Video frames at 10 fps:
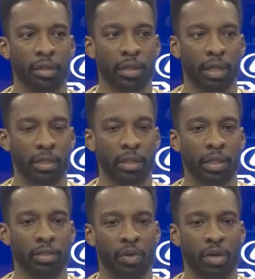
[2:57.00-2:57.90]
and I think
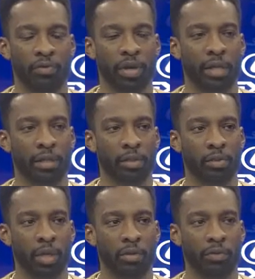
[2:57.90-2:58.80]
that's why he reacted the
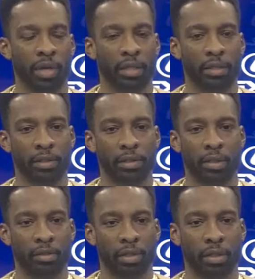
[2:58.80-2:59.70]
way he reacted. I
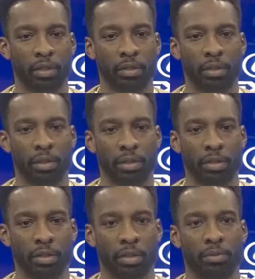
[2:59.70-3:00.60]
don't think
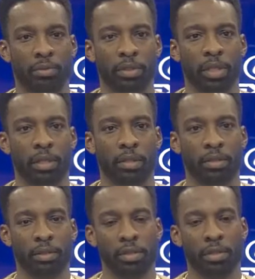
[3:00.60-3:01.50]
Joker was like,
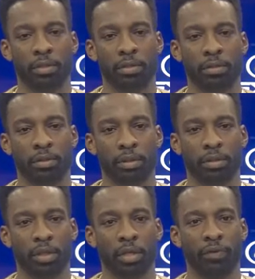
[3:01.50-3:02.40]
you know,
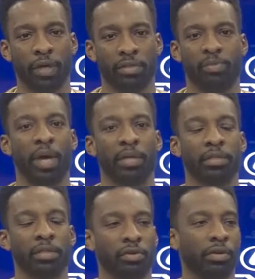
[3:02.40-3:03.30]
Keith has a past
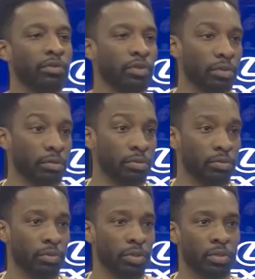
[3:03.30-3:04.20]
history of doing
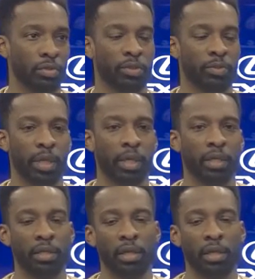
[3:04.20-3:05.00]
what you explained,